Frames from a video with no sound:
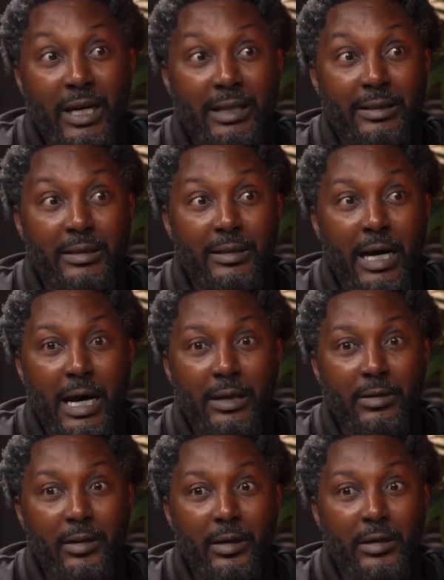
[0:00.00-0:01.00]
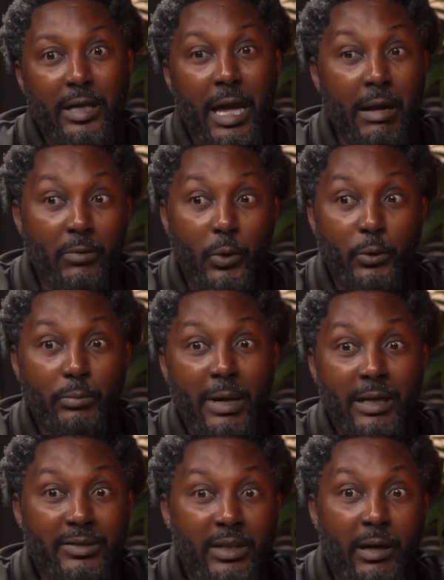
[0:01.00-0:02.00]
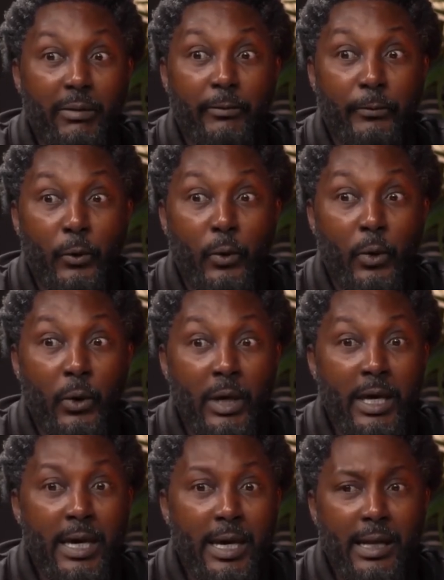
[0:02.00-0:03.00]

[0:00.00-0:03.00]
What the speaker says: and I'd already enrolled myself for